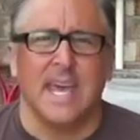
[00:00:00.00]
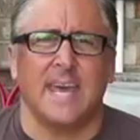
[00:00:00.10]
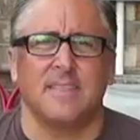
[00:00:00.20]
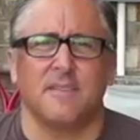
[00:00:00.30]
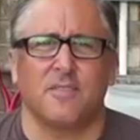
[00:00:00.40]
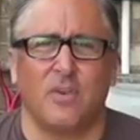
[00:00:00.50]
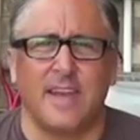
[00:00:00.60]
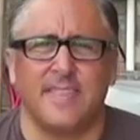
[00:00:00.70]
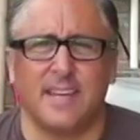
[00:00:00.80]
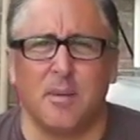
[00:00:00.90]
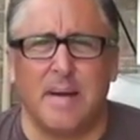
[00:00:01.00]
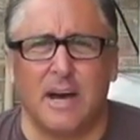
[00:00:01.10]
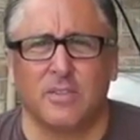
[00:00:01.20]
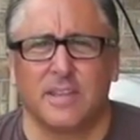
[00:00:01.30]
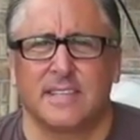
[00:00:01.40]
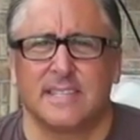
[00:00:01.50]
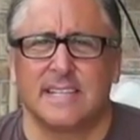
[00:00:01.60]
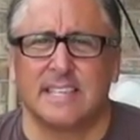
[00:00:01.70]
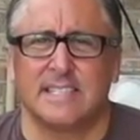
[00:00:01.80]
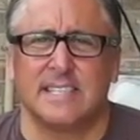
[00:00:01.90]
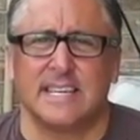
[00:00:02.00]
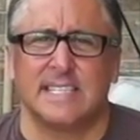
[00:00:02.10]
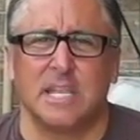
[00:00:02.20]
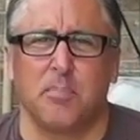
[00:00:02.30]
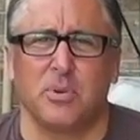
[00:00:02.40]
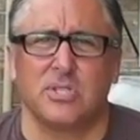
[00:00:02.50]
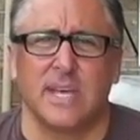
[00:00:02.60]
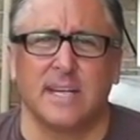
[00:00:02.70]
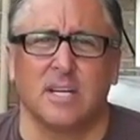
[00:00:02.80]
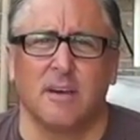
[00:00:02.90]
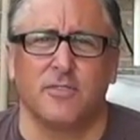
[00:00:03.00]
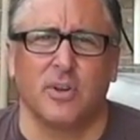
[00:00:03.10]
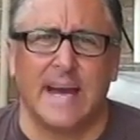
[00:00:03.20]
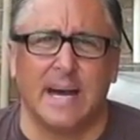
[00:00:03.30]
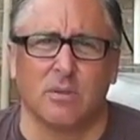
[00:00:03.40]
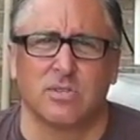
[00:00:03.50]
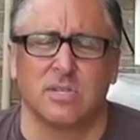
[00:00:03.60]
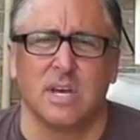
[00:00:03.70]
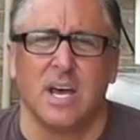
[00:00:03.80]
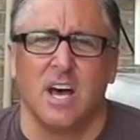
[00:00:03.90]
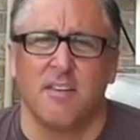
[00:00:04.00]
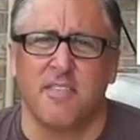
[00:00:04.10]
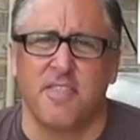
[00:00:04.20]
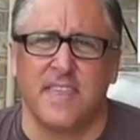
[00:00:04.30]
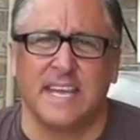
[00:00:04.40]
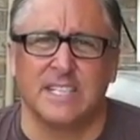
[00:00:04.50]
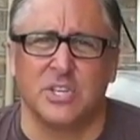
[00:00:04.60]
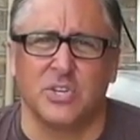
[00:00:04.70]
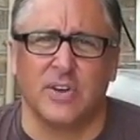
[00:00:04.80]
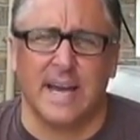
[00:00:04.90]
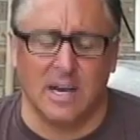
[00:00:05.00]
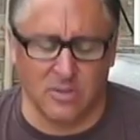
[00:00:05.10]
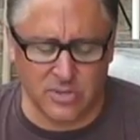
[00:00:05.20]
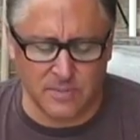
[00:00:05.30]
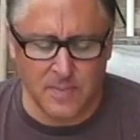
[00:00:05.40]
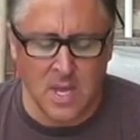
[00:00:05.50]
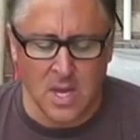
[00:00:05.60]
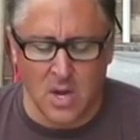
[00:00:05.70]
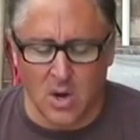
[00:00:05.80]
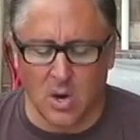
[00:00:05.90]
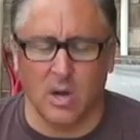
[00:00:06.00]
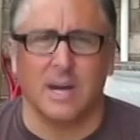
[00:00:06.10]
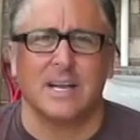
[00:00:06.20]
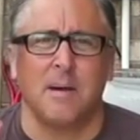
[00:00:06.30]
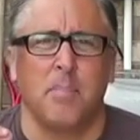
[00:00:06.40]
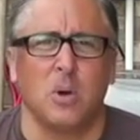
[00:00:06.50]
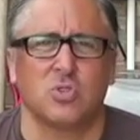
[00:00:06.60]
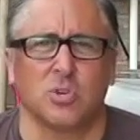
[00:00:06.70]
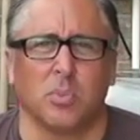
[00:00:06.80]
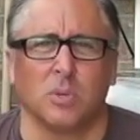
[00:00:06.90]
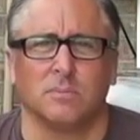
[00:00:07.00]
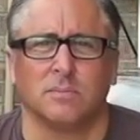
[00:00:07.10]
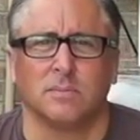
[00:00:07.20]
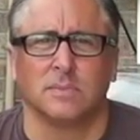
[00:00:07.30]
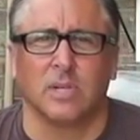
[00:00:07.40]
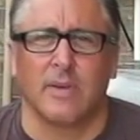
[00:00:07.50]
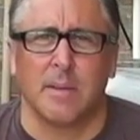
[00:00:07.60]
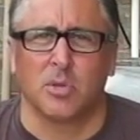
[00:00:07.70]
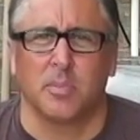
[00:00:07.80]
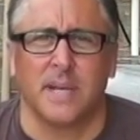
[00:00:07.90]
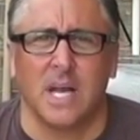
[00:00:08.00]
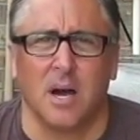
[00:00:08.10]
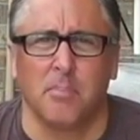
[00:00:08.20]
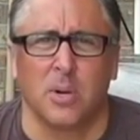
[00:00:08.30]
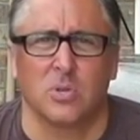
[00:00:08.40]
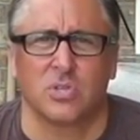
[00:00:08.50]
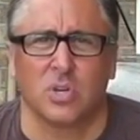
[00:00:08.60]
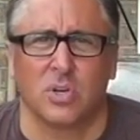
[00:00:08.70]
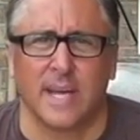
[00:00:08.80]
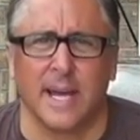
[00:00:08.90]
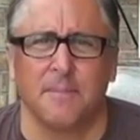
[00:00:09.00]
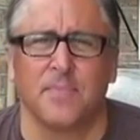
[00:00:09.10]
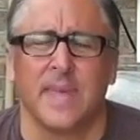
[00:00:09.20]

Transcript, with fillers: And the great thing about this is that sixty percent of your house, of the things in your house, are compostable, are able to be composted, okay?